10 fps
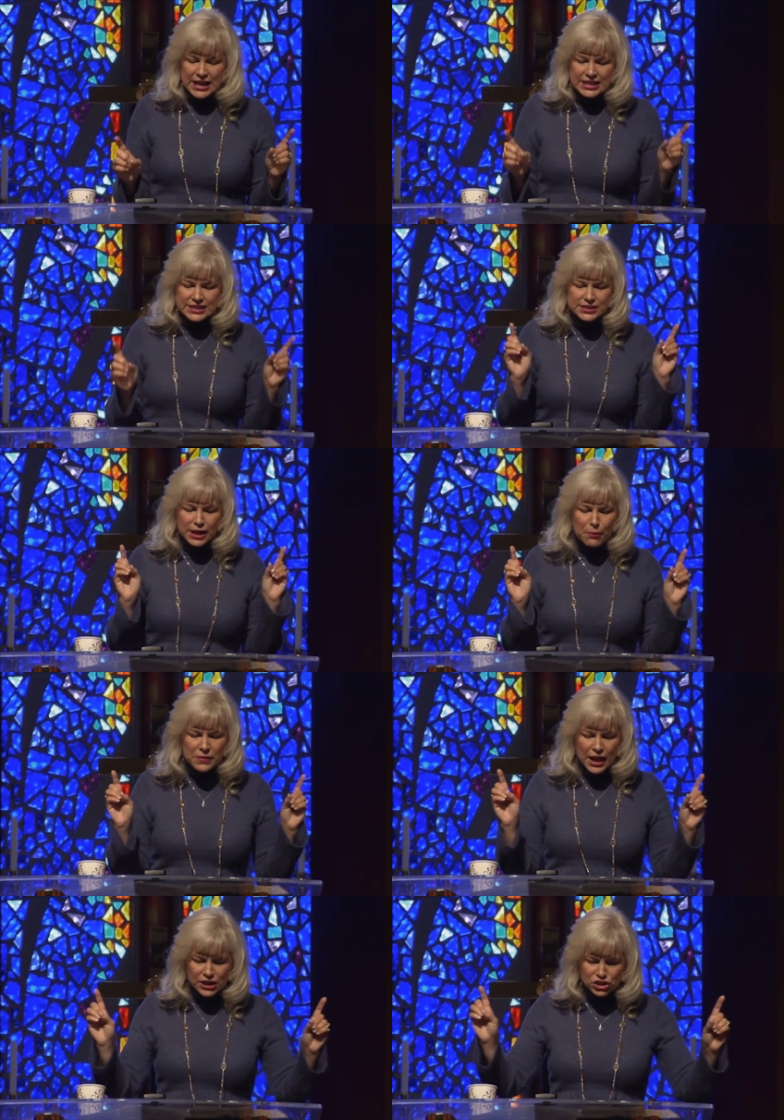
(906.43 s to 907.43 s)
Some
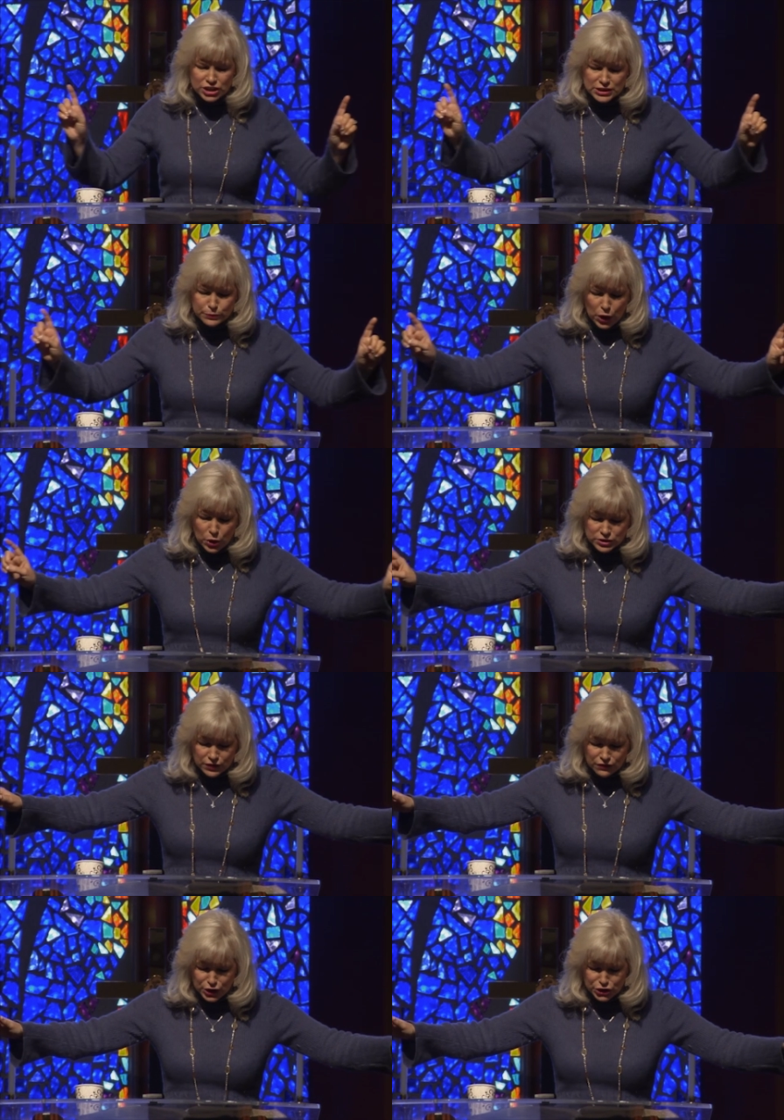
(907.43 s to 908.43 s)
nations boast
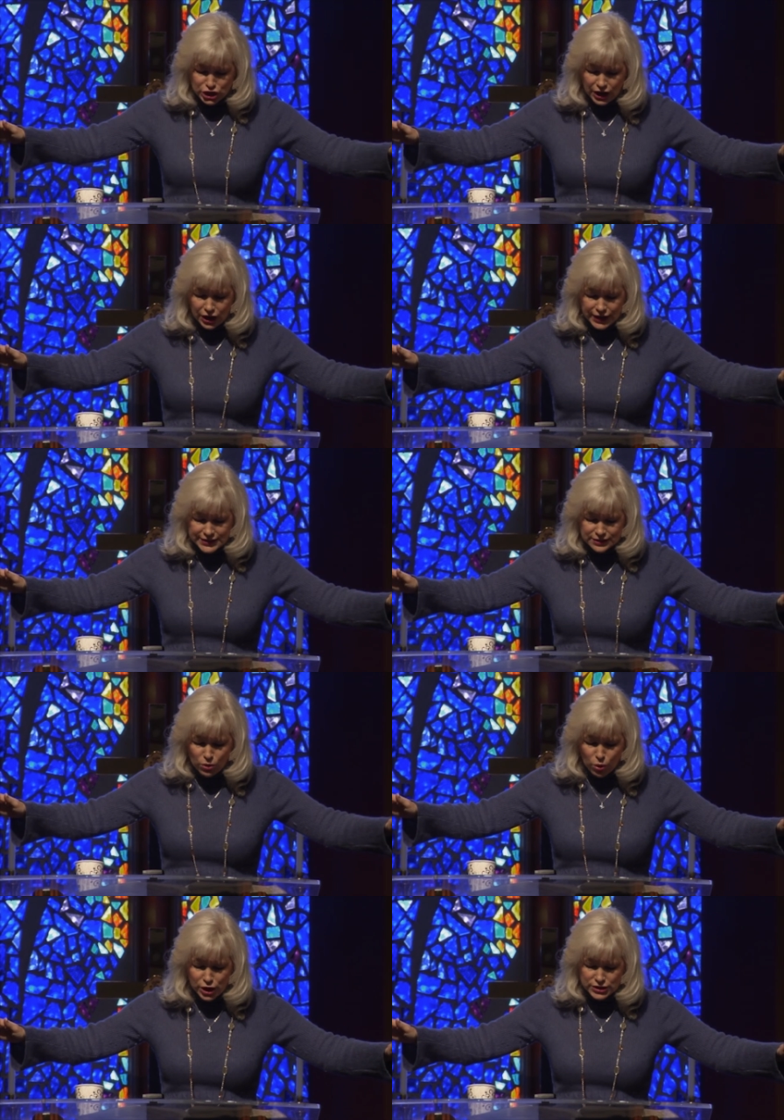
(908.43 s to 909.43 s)
of their chariots and
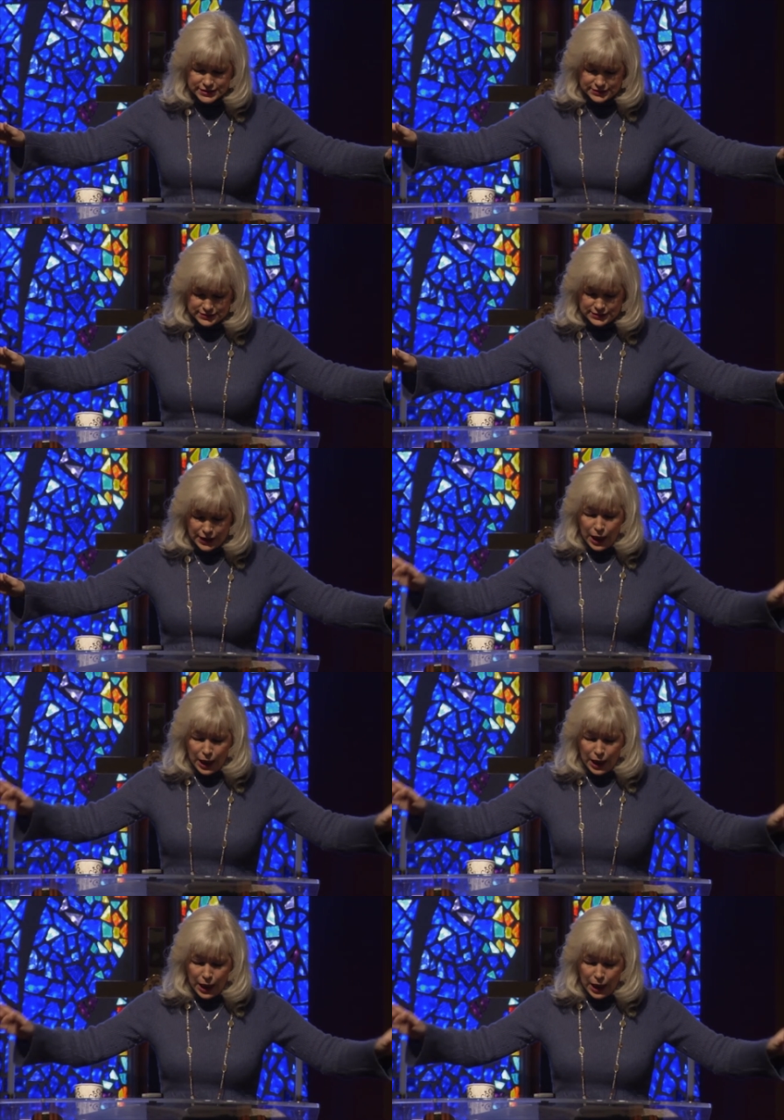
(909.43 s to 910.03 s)
horses,